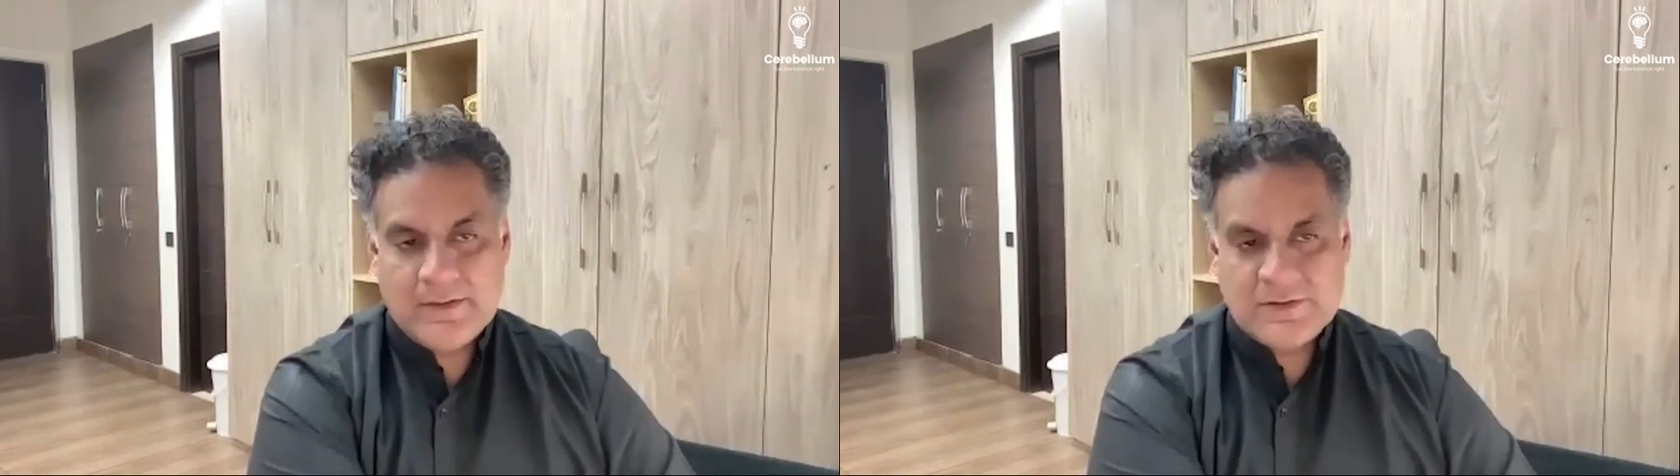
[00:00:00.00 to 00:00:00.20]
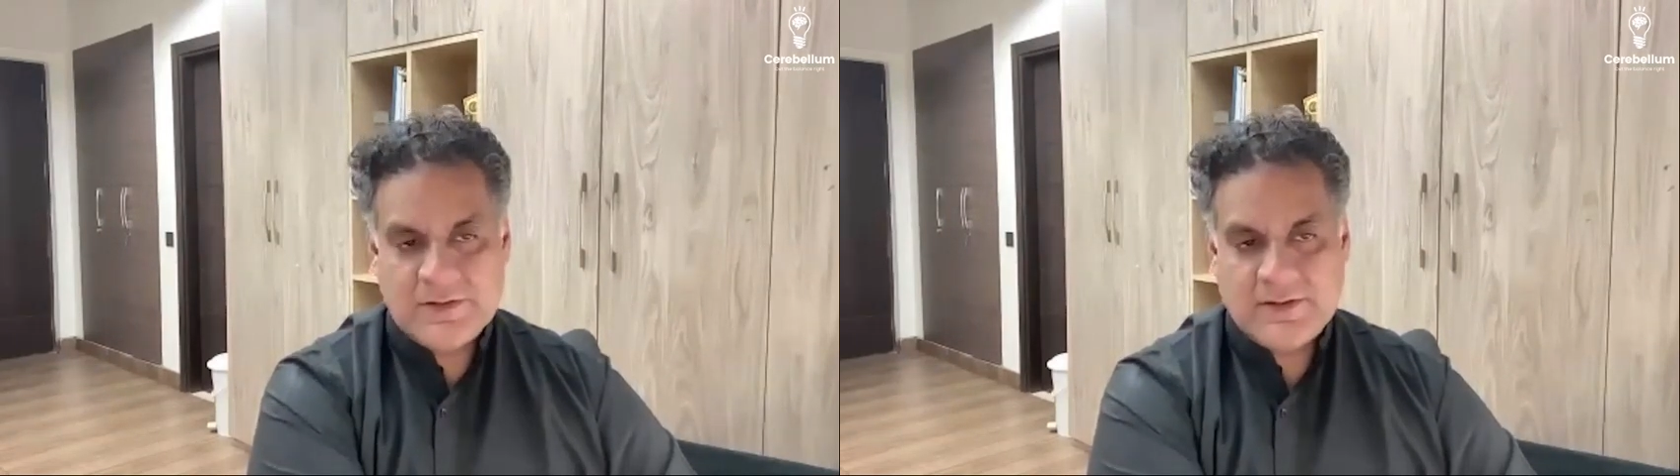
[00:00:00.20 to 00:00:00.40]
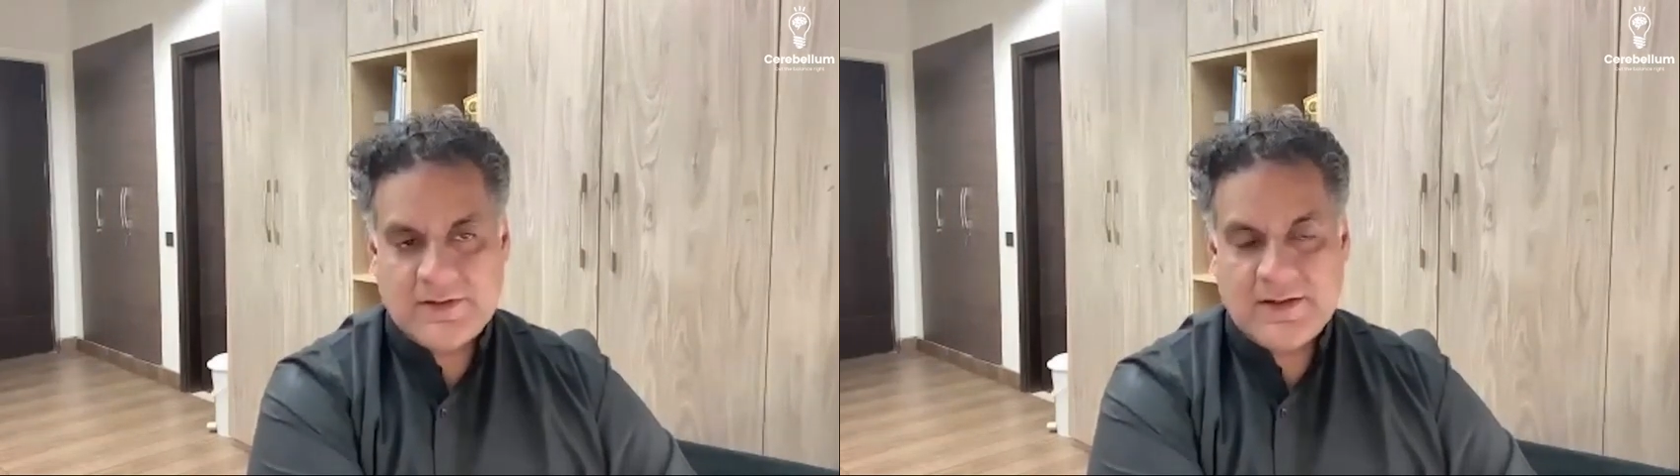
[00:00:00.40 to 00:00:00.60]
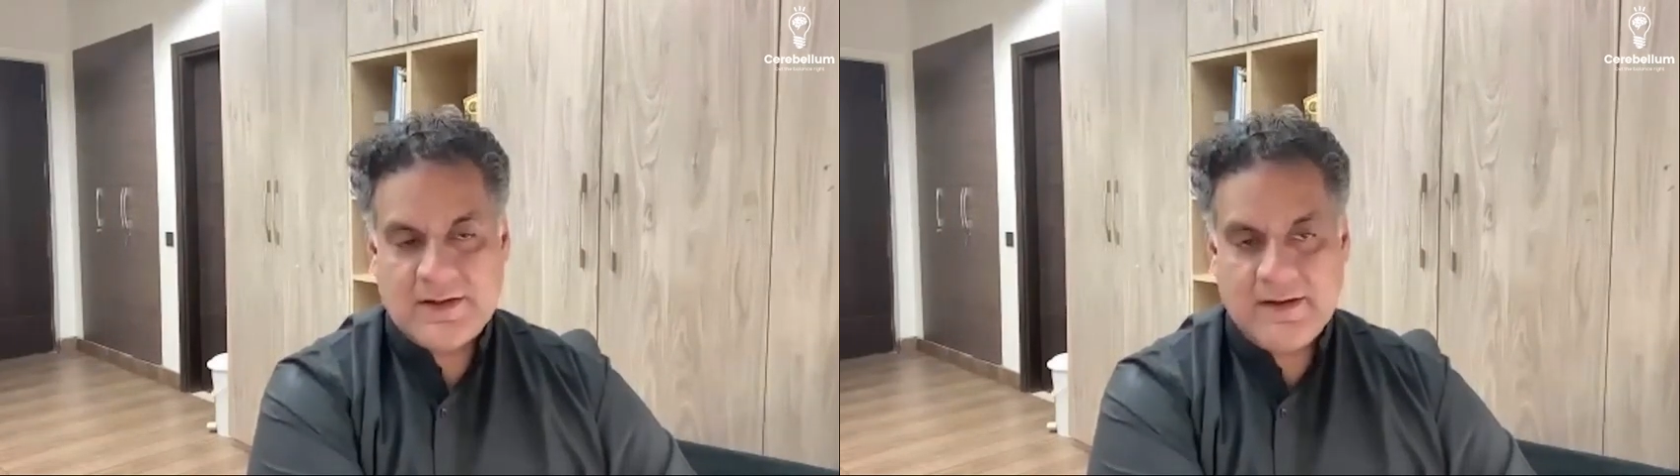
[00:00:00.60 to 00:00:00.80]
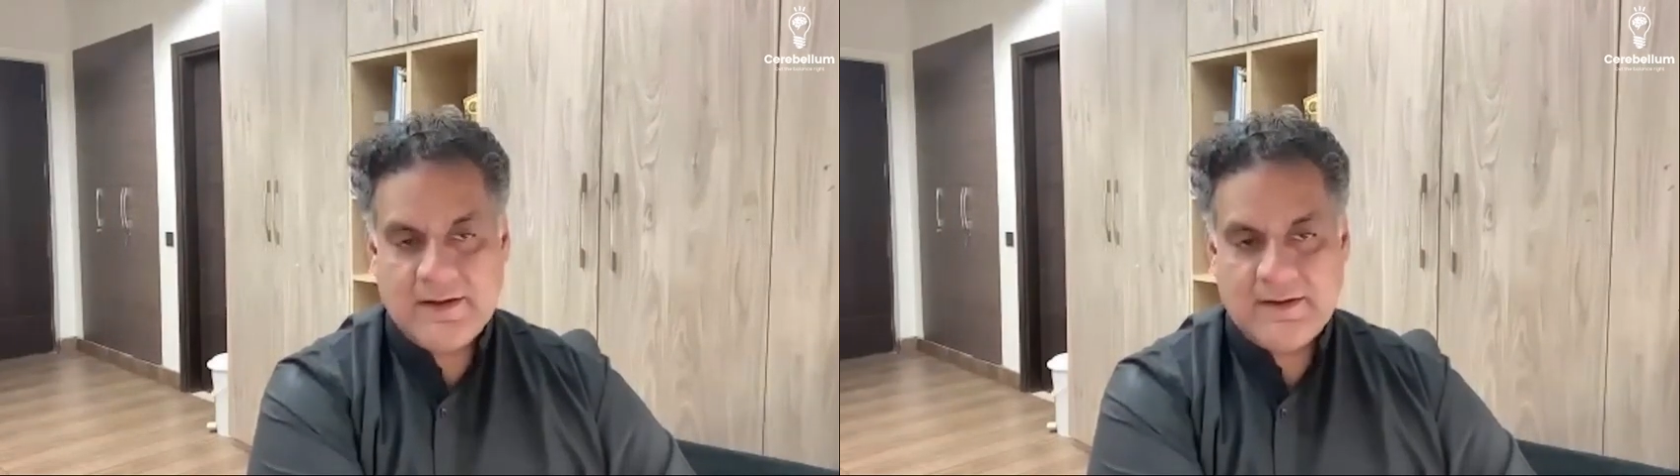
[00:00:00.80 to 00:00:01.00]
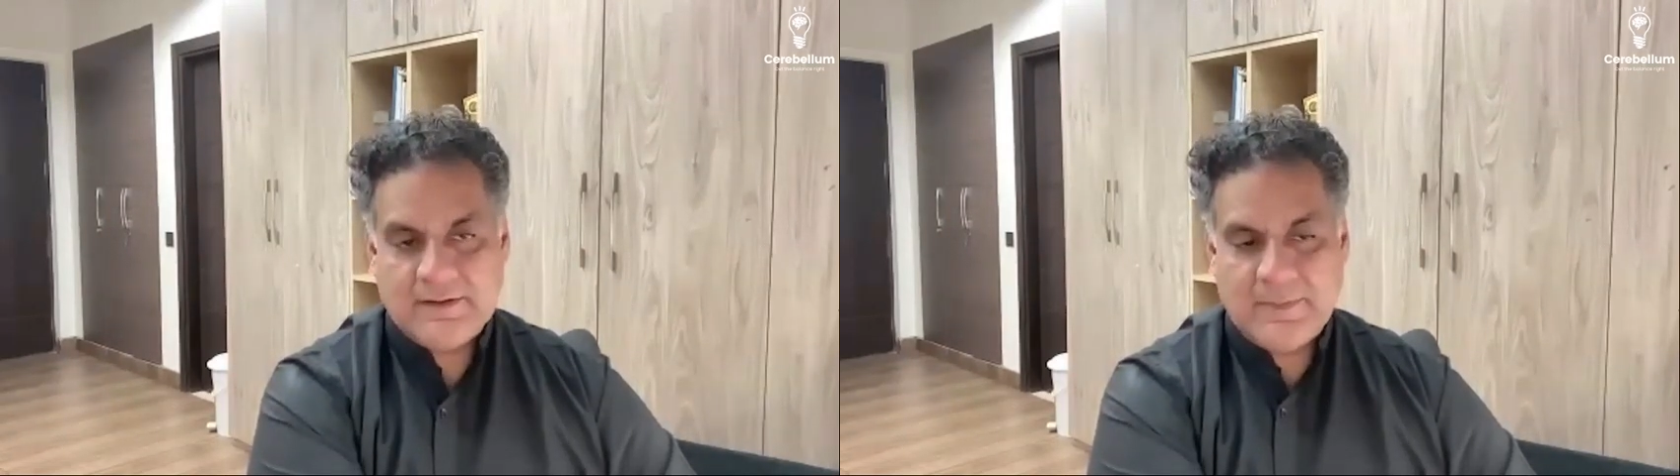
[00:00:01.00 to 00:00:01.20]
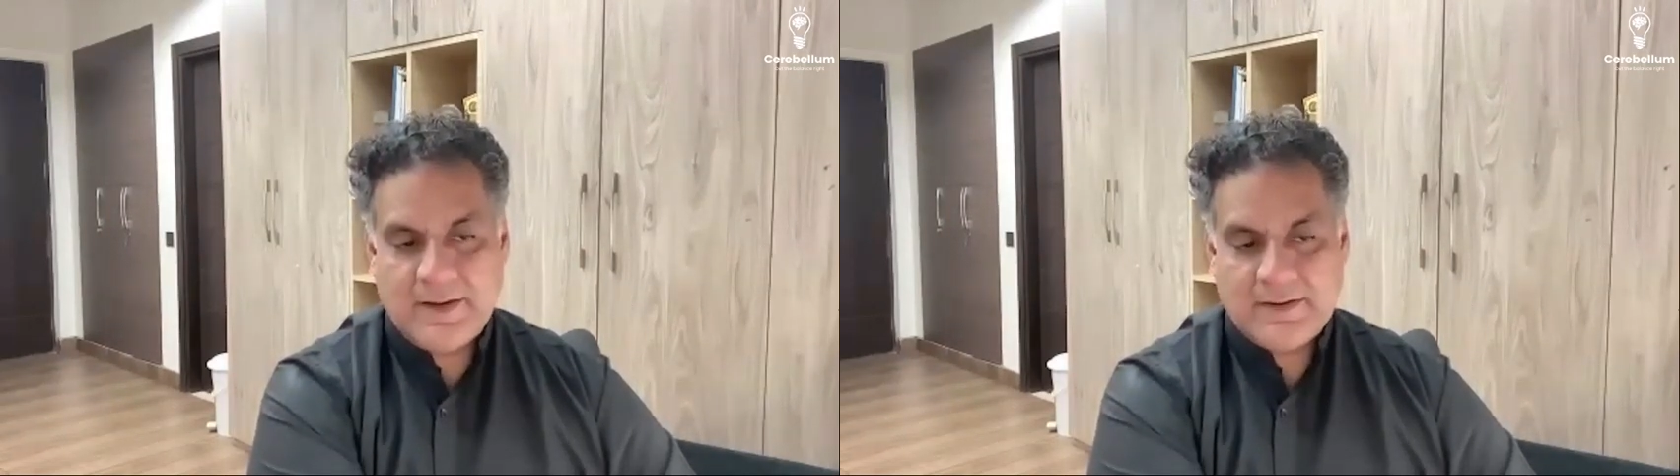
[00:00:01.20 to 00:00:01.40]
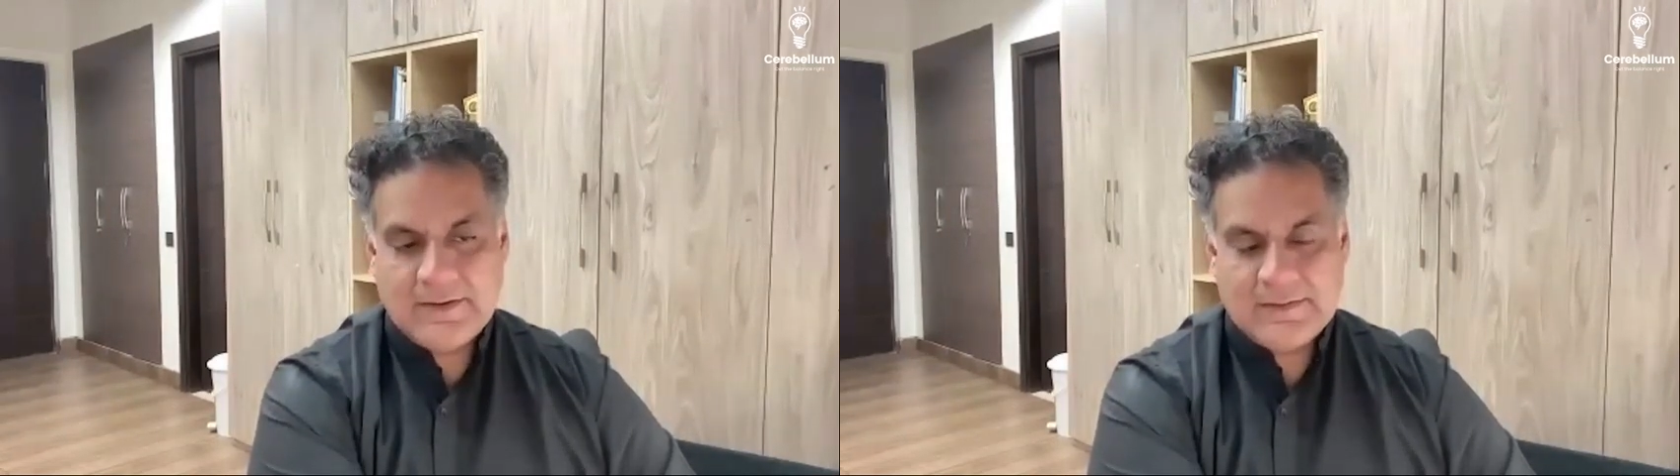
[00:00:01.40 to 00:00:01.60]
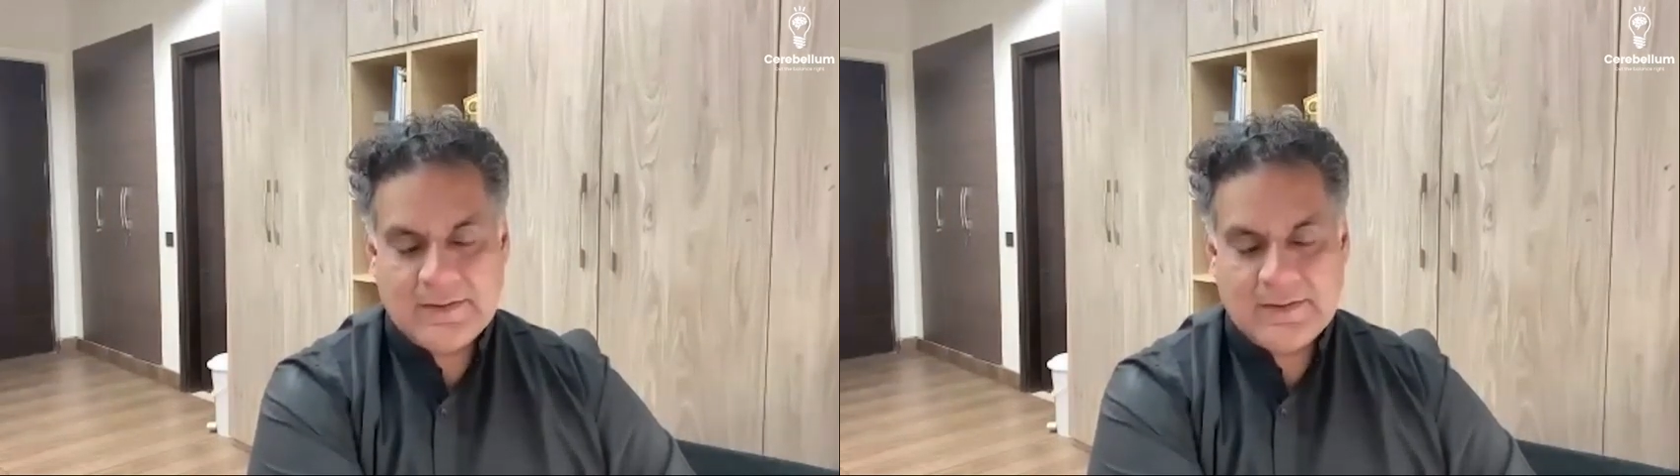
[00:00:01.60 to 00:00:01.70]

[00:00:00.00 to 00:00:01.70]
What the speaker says: She did that 8 years back,